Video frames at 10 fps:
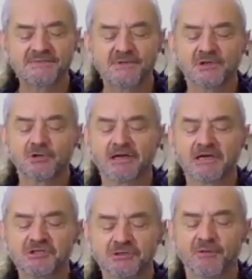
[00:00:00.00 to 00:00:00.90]
in the
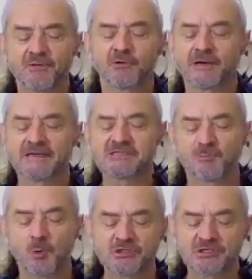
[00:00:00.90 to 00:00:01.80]
direction that your eyes are
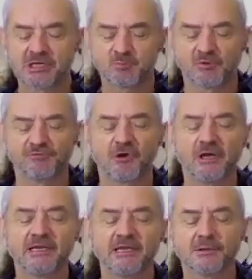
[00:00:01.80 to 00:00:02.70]
pointing,
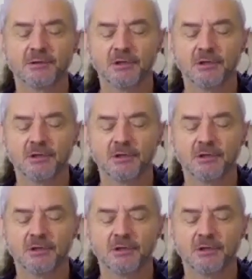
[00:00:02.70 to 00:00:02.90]
provided